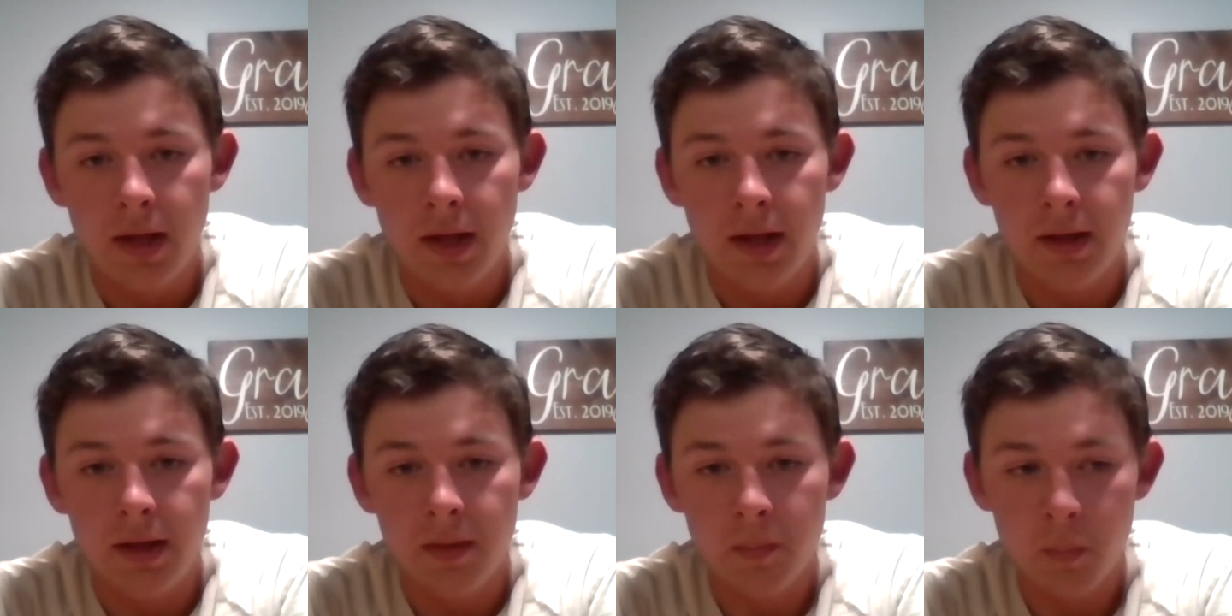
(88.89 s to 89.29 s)

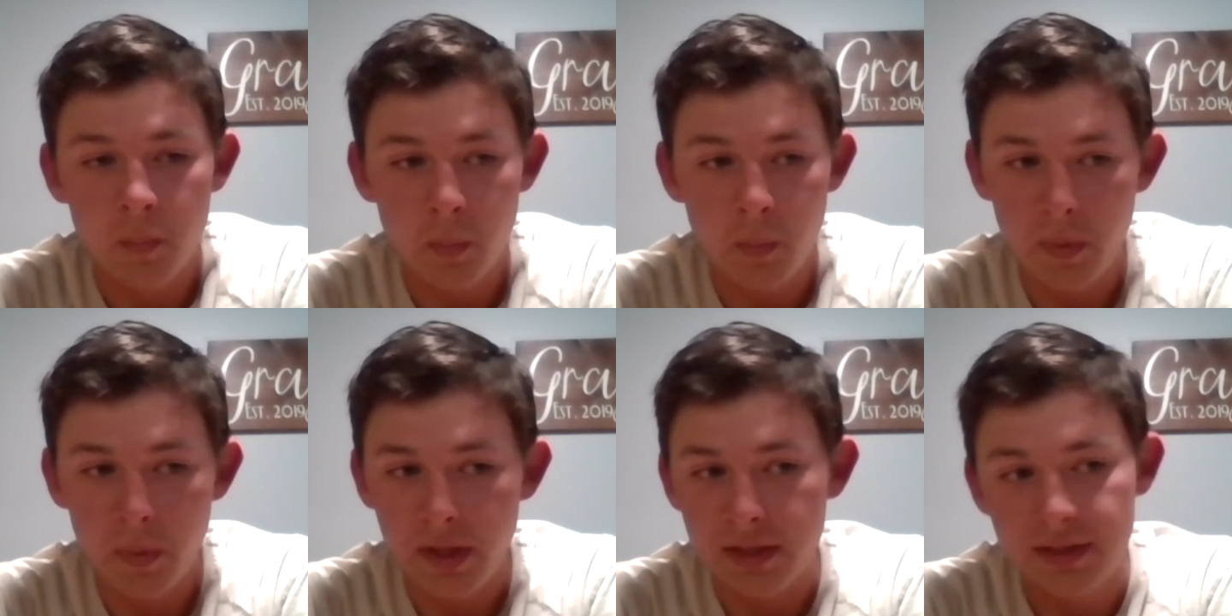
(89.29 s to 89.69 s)

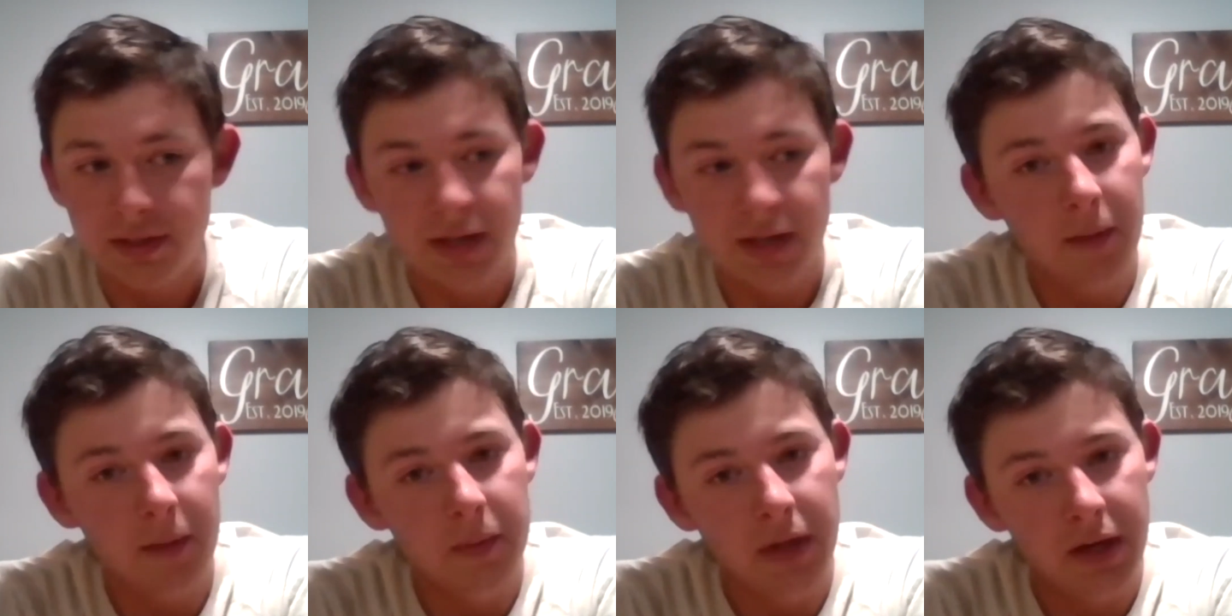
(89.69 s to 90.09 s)
um, be a
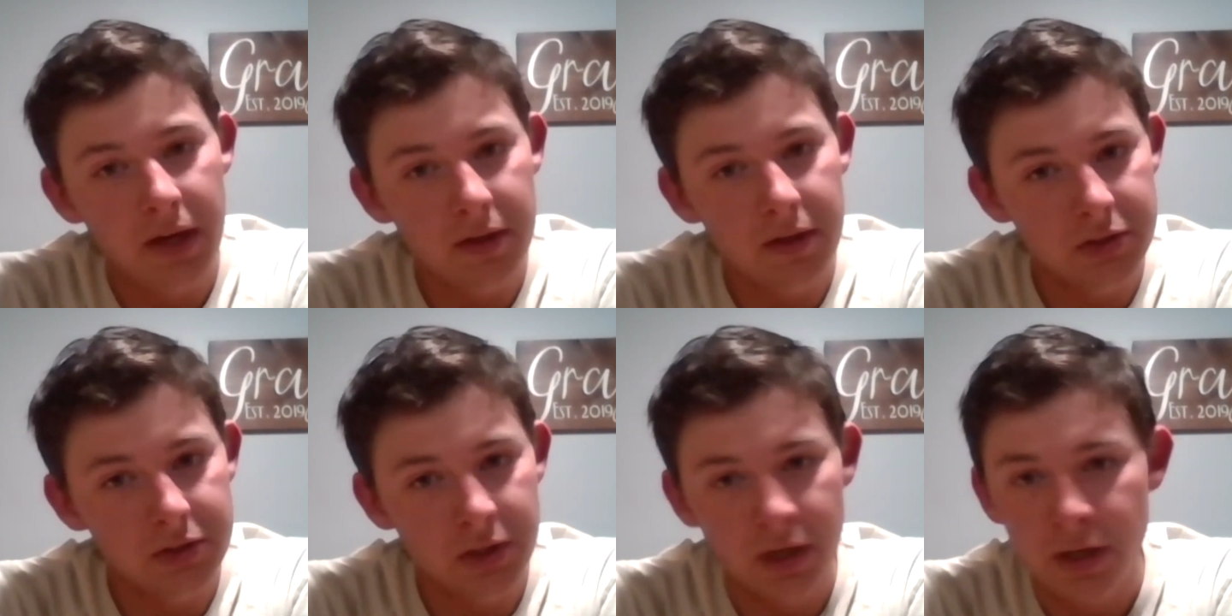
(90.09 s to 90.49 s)
topped
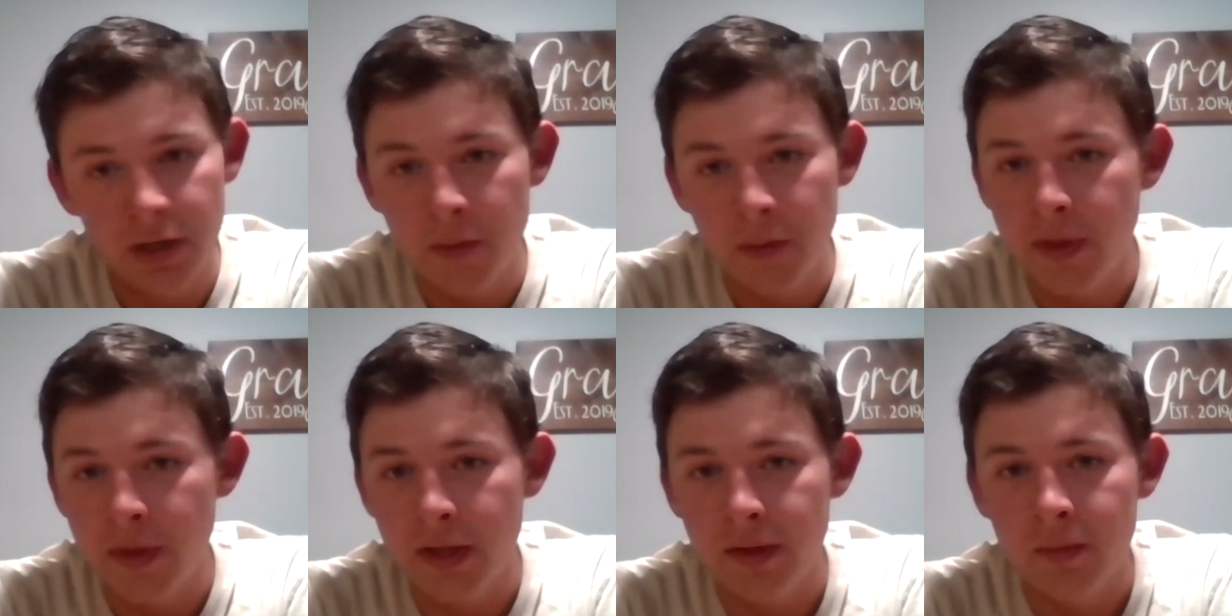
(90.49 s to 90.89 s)
out
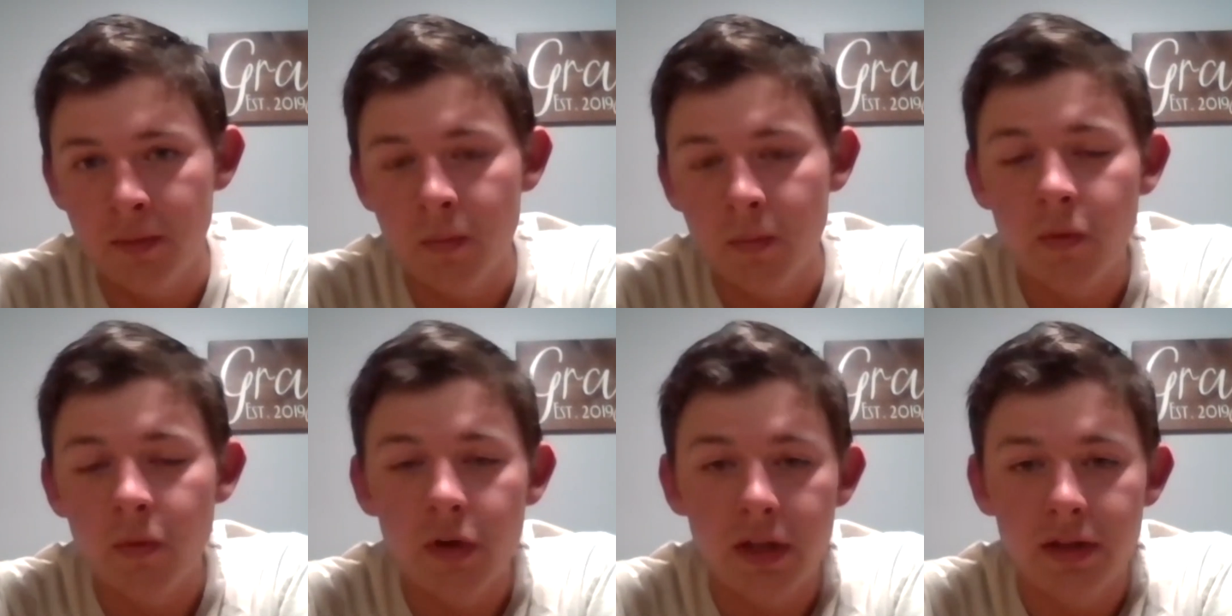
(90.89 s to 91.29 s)

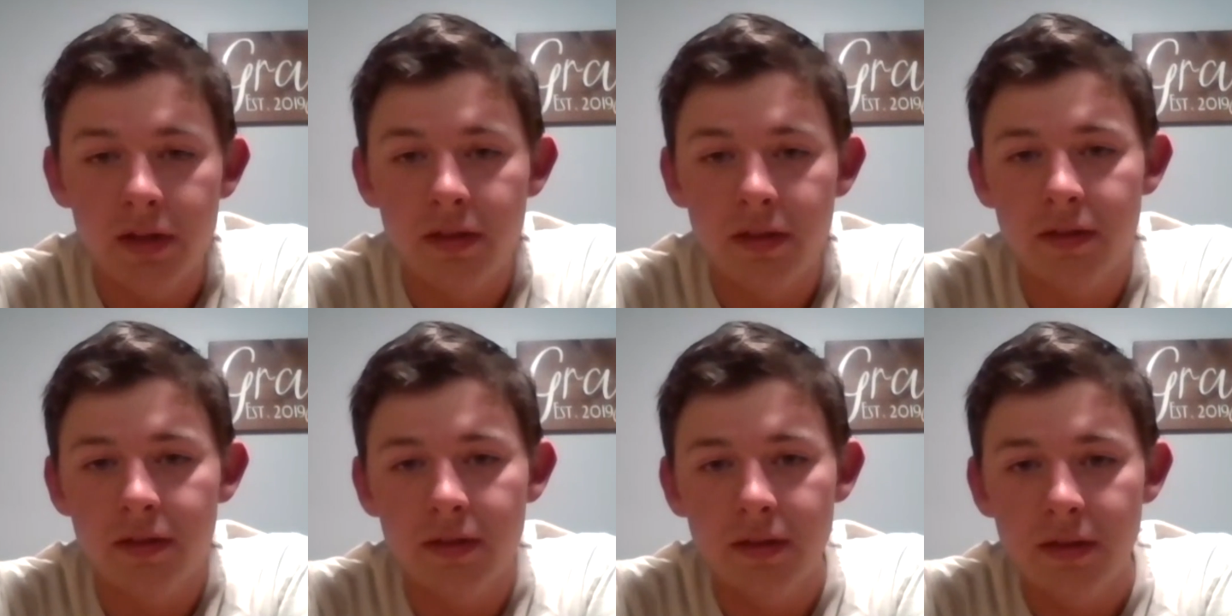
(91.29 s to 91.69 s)
journeyman
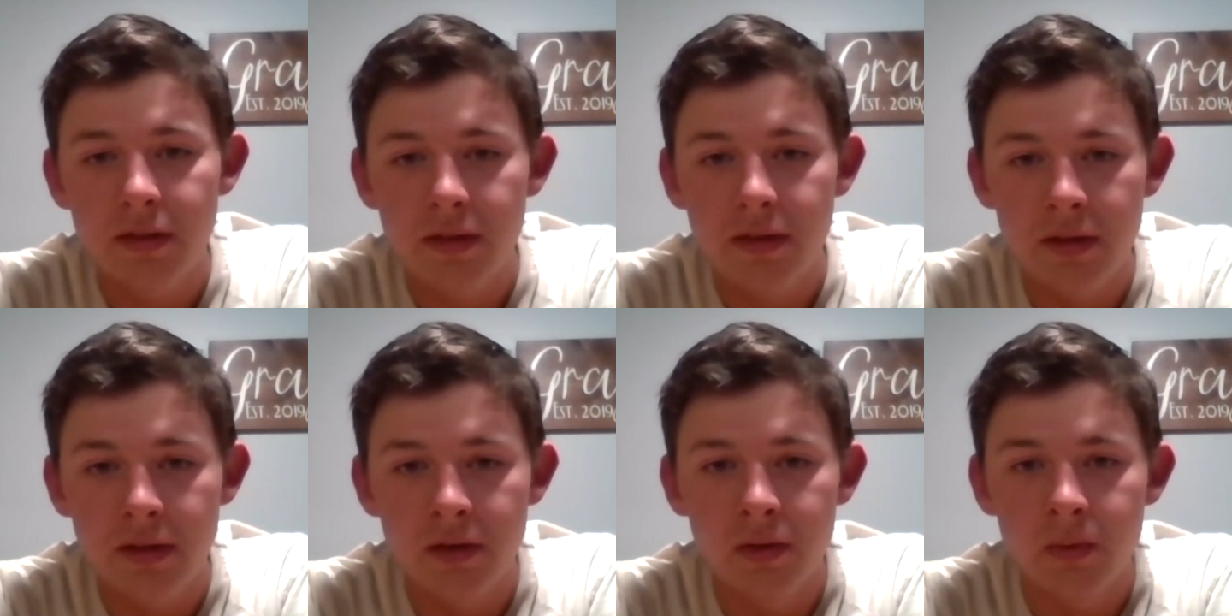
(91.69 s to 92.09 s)
with,
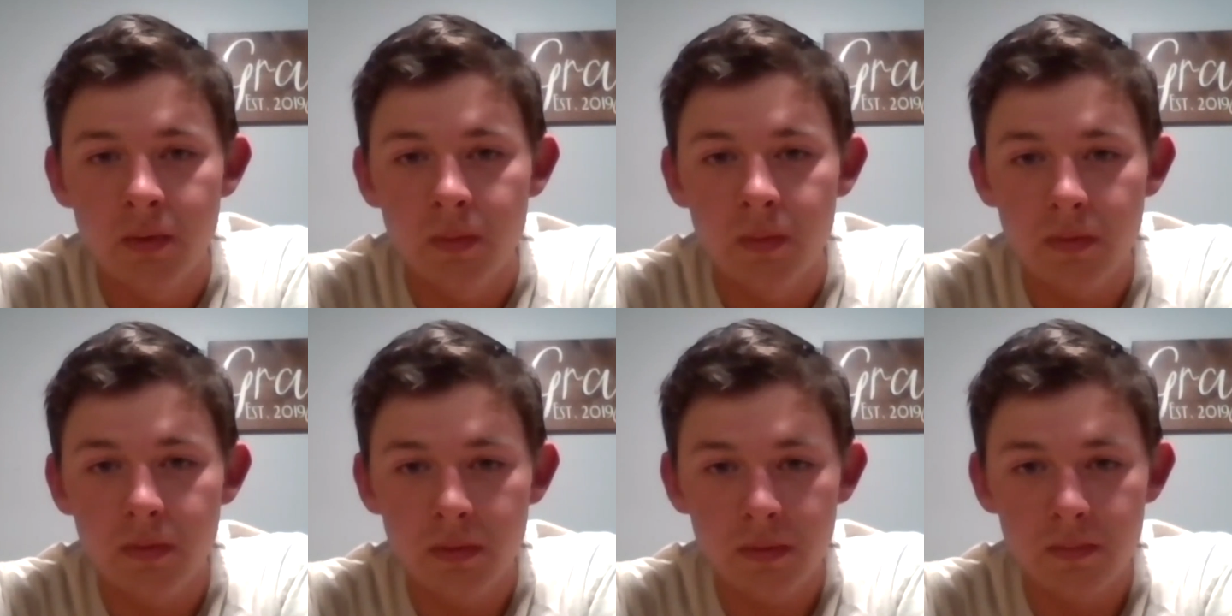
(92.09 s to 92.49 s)
you
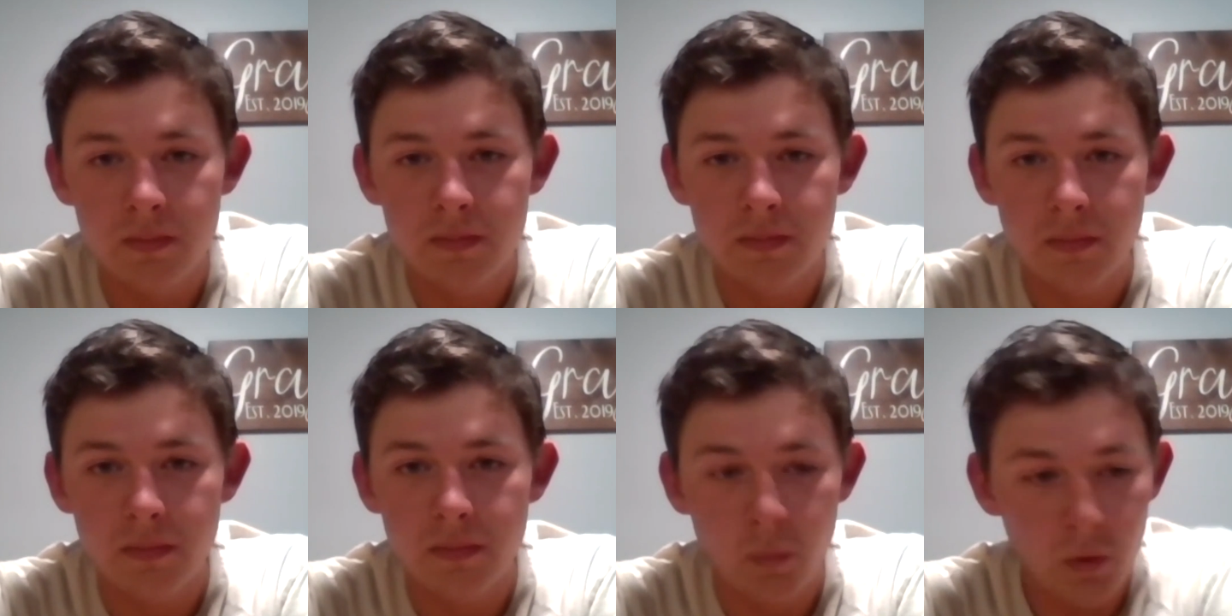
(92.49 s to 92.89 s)
know,
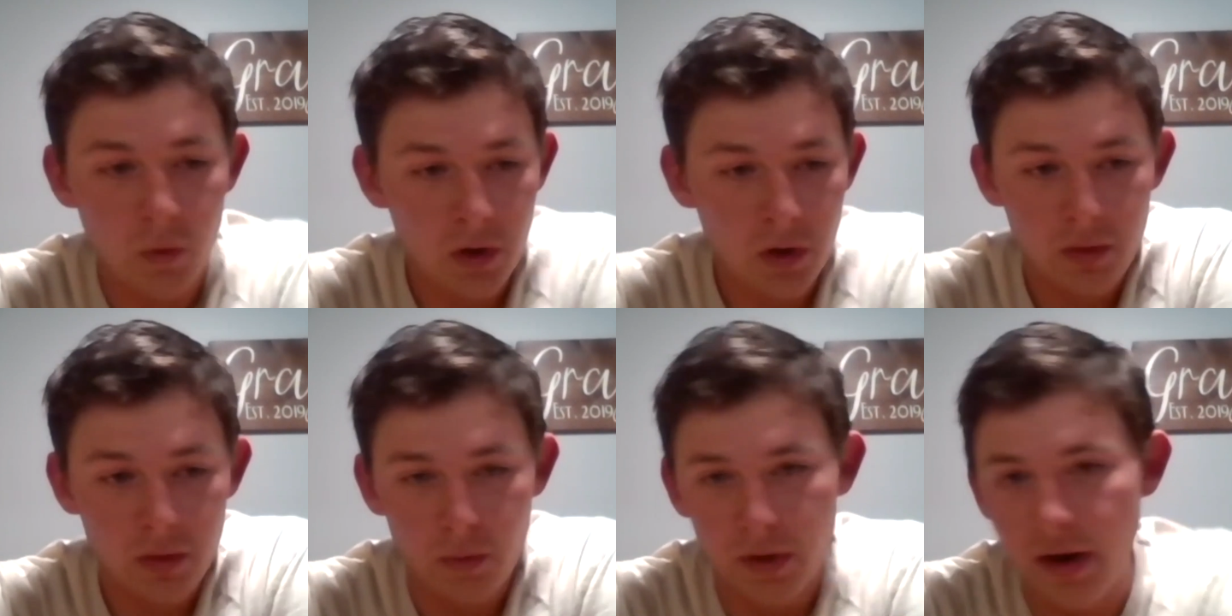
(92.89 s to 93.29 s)

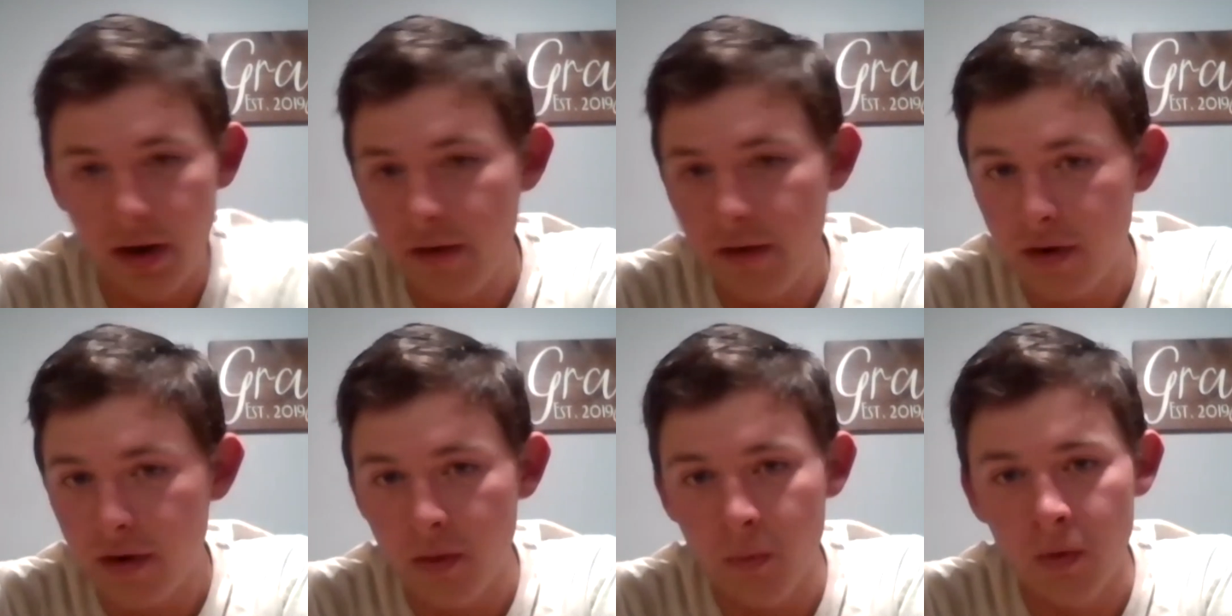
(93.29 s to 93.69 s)
work
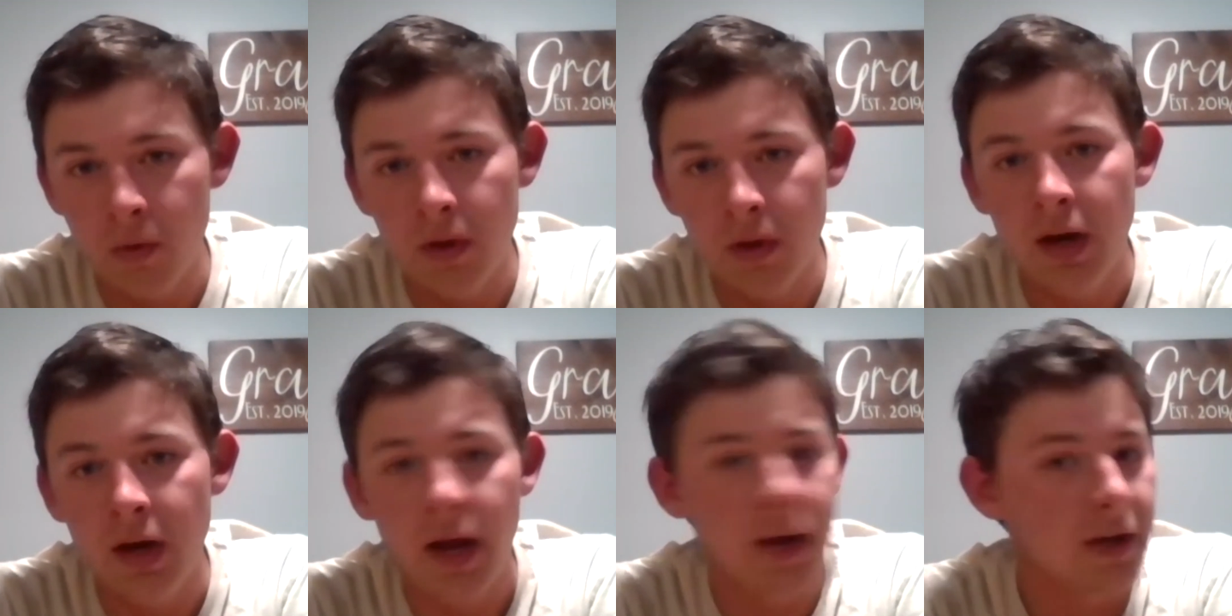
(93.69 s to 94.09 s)
wherever I
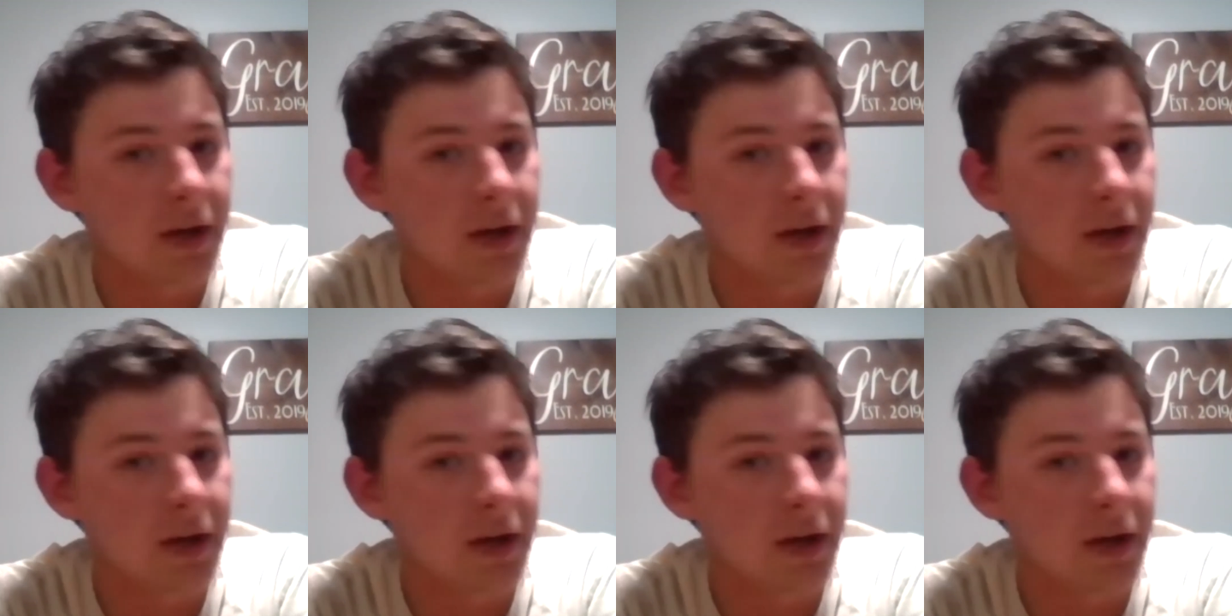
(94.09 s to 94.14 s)
want.